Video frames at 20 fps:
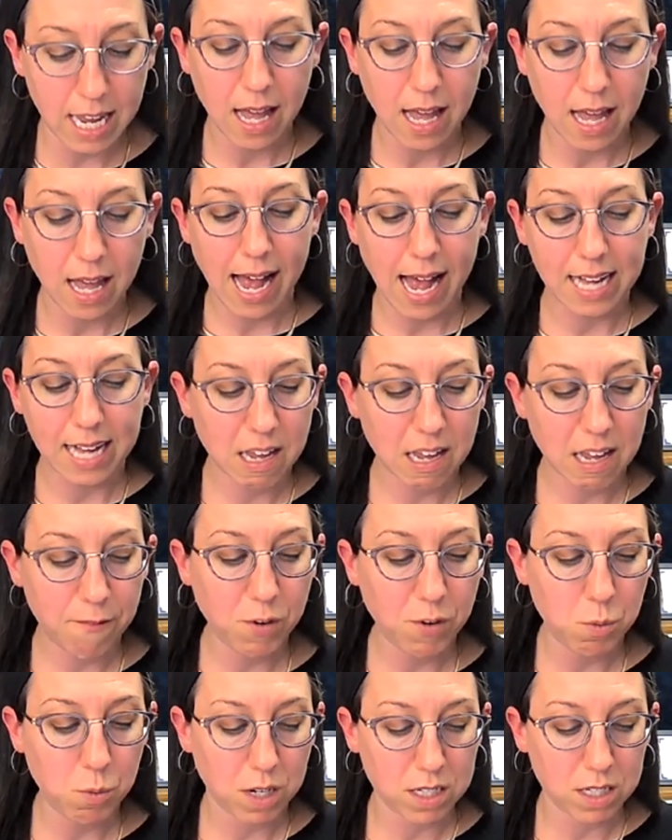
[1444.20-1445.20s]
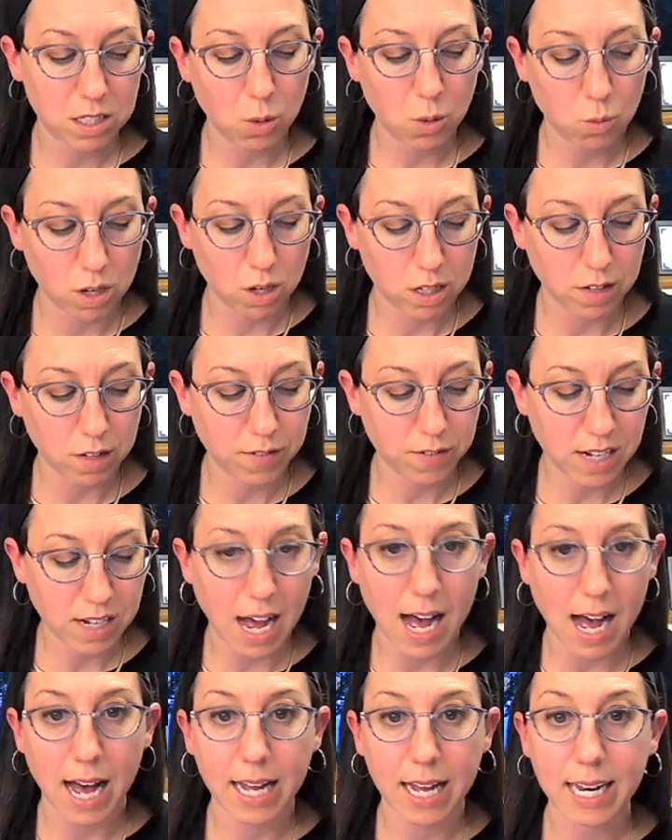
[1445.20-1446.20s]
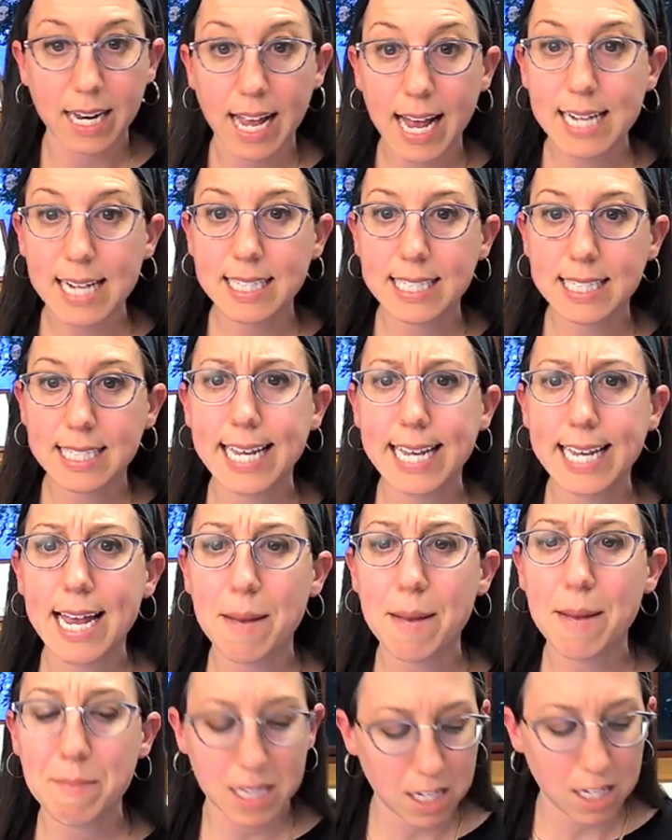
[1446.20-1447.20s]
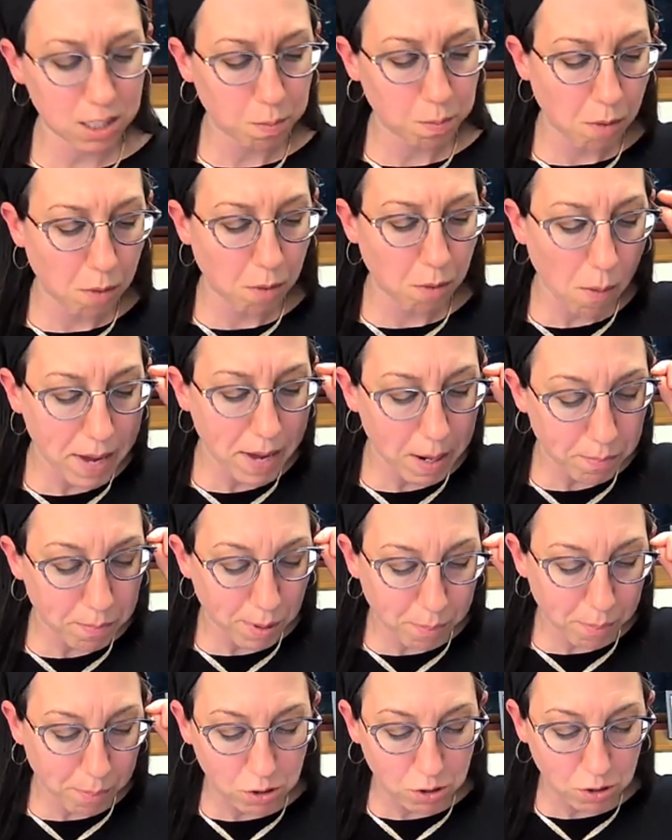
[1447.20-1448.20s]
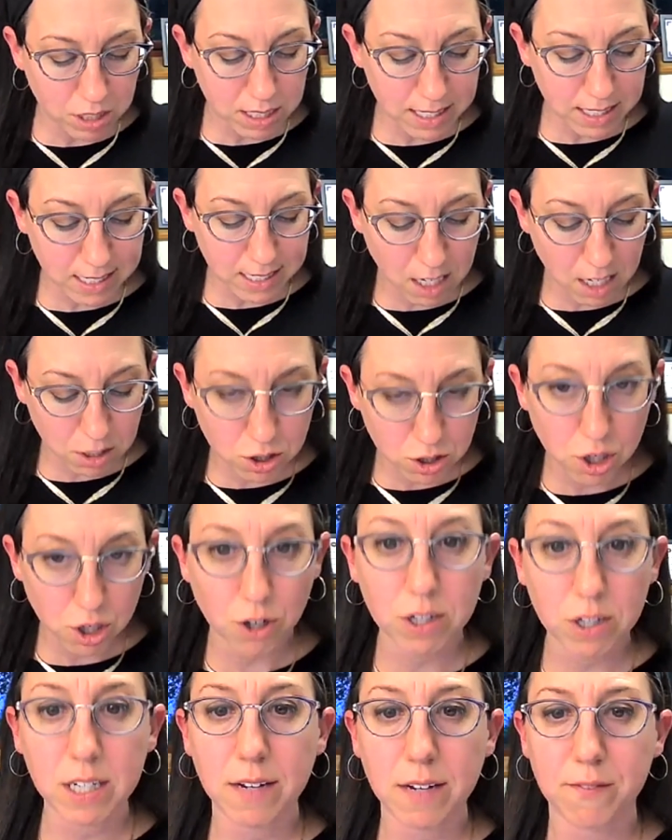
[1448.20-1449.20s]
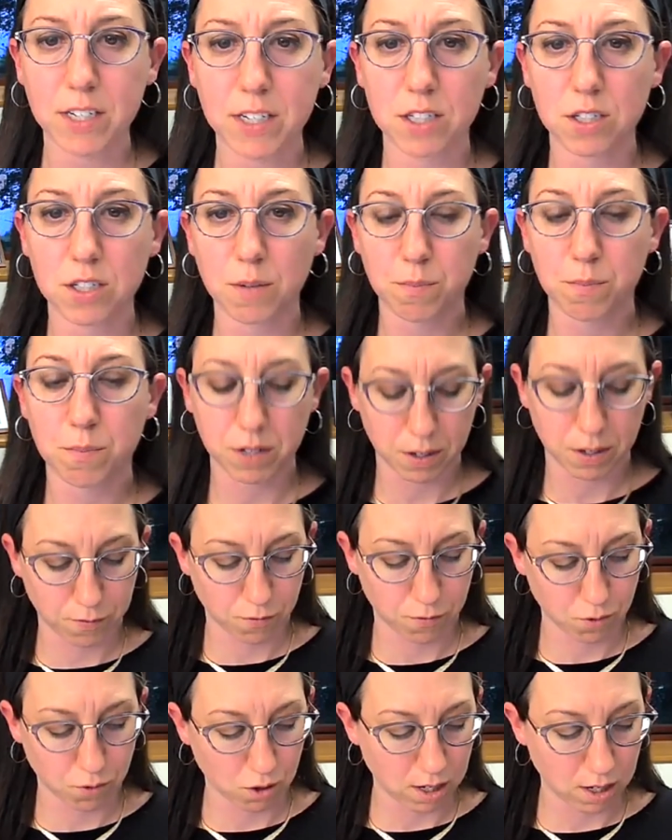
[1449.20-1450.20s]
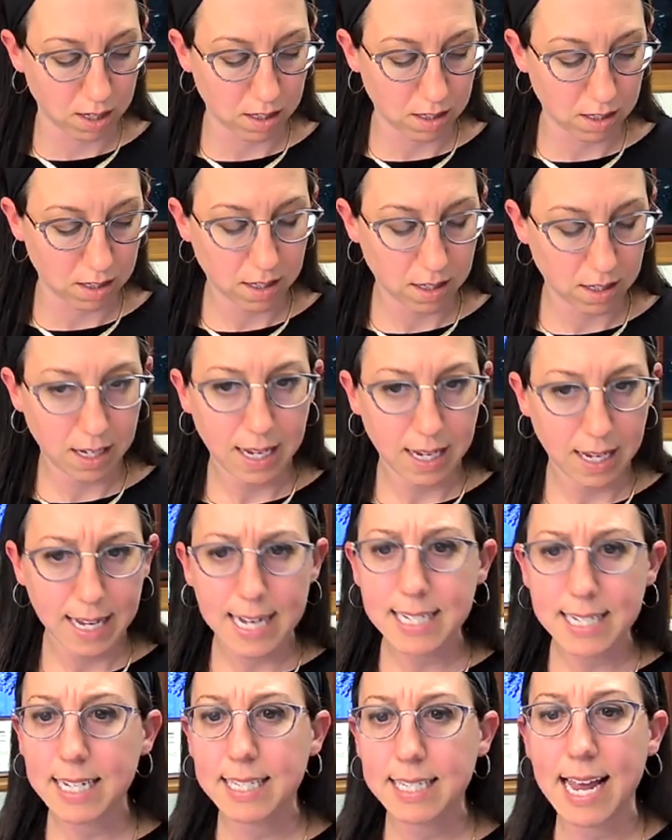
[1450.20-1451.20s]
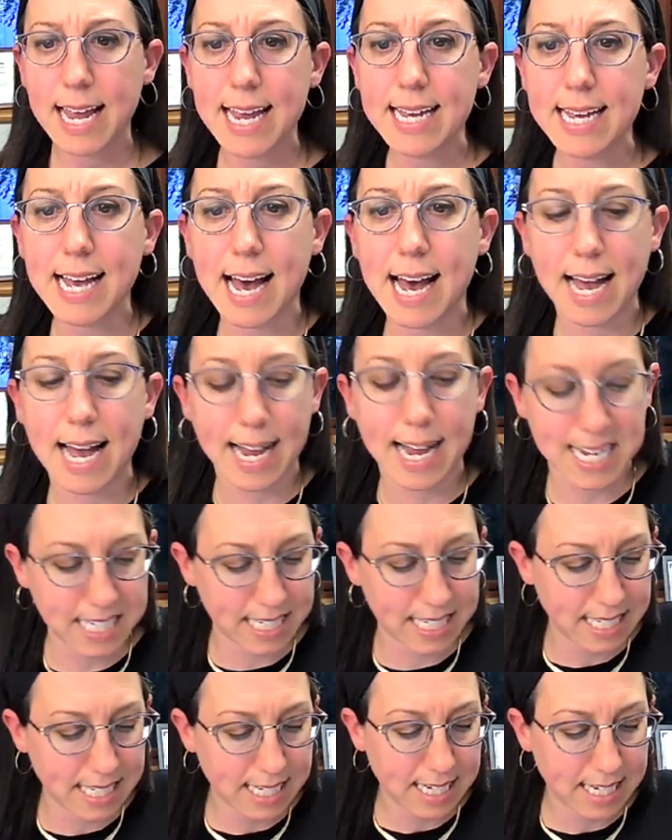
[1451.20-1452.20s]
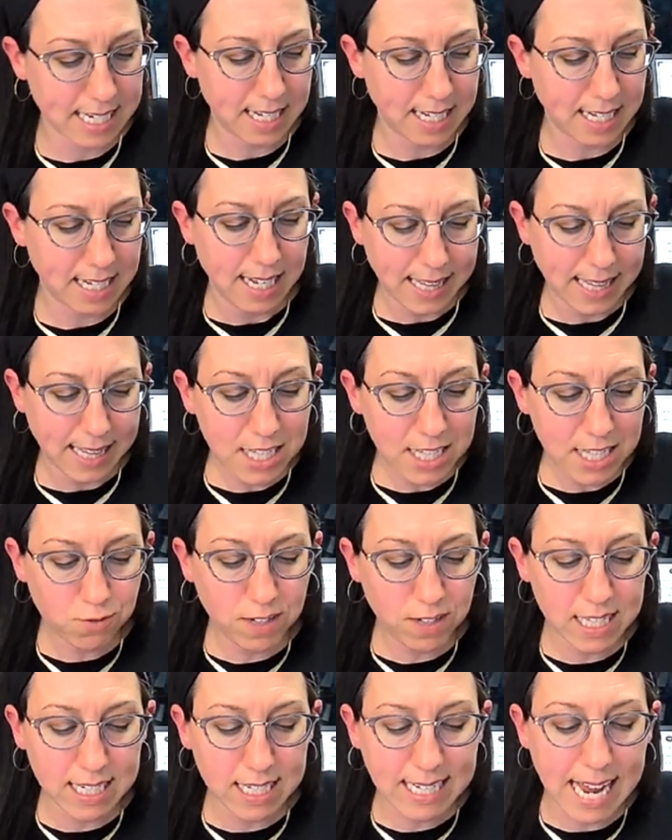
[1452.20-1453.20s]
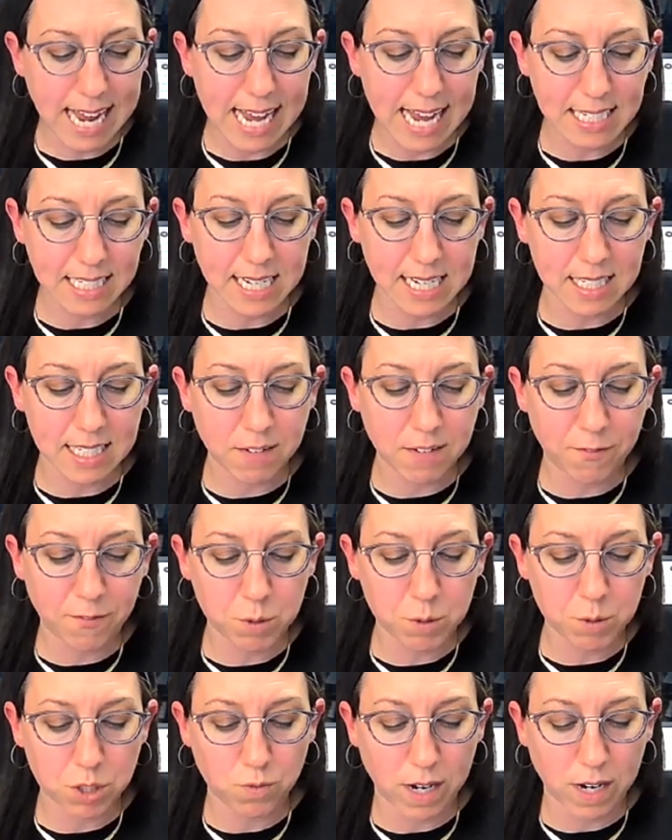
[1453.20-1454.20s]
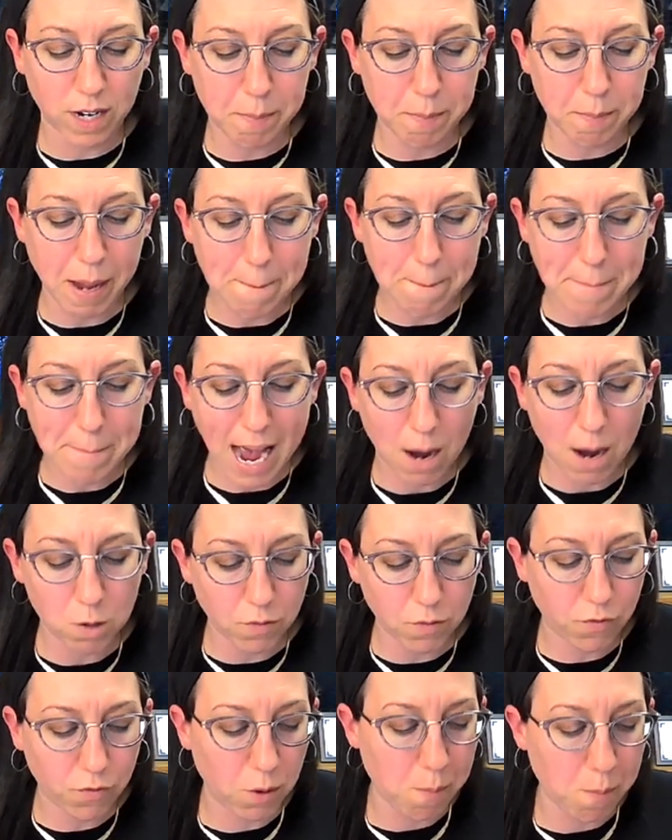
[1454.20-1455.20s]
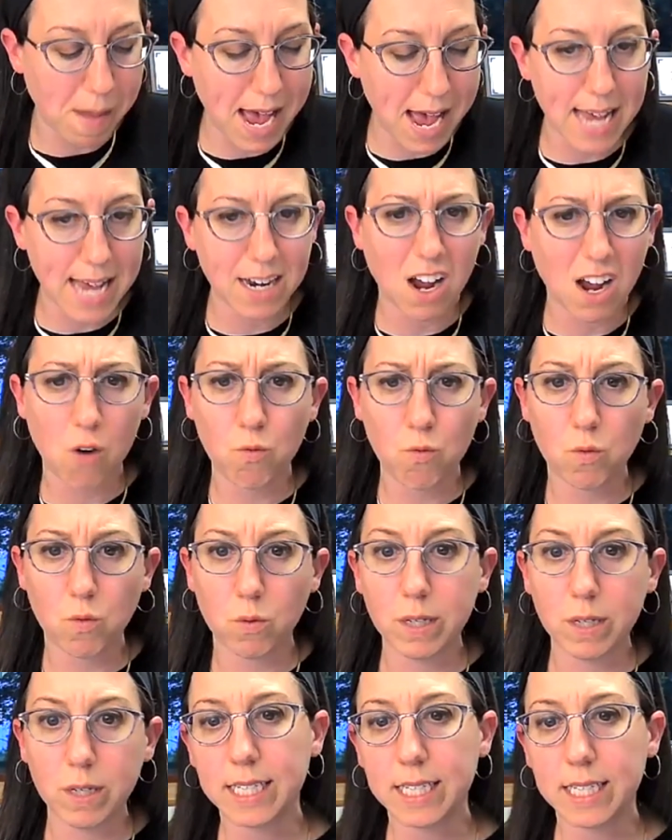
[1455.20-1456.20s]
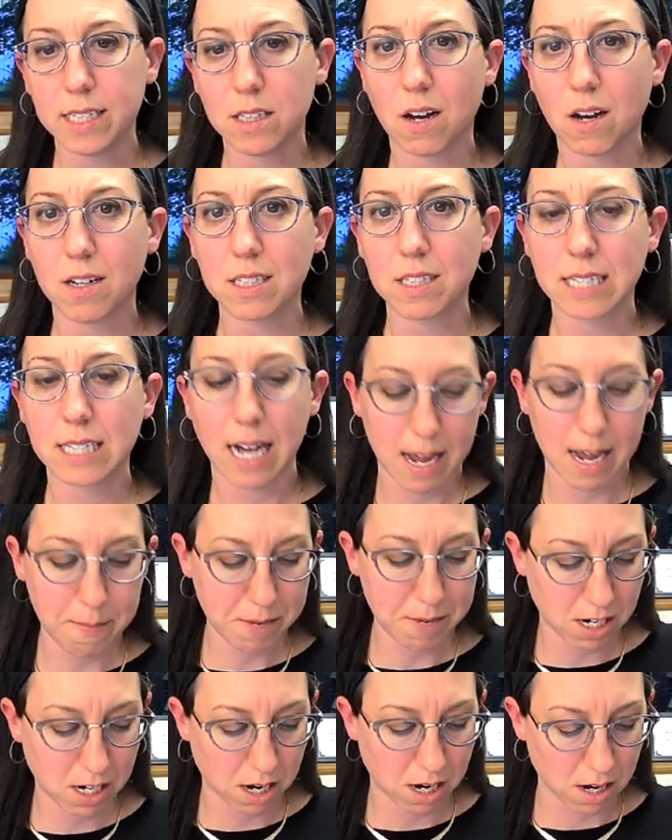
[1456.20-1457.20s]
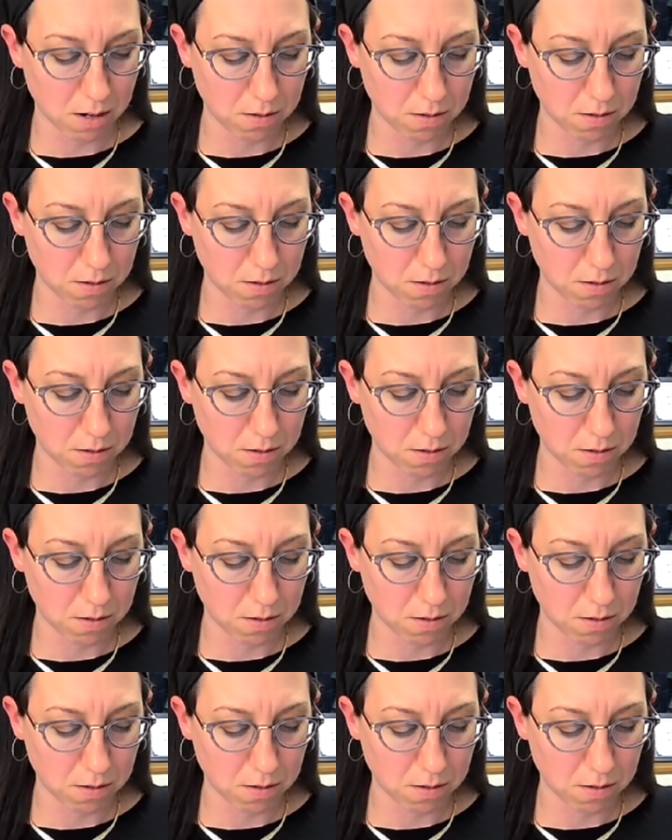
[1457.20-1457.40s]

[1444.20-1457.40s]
as if it was the word of God. And Sam in this moment proposes an alternative interpretive rule. He says, hey guys, let's read the text as if it was written by powerful men a really long time ago.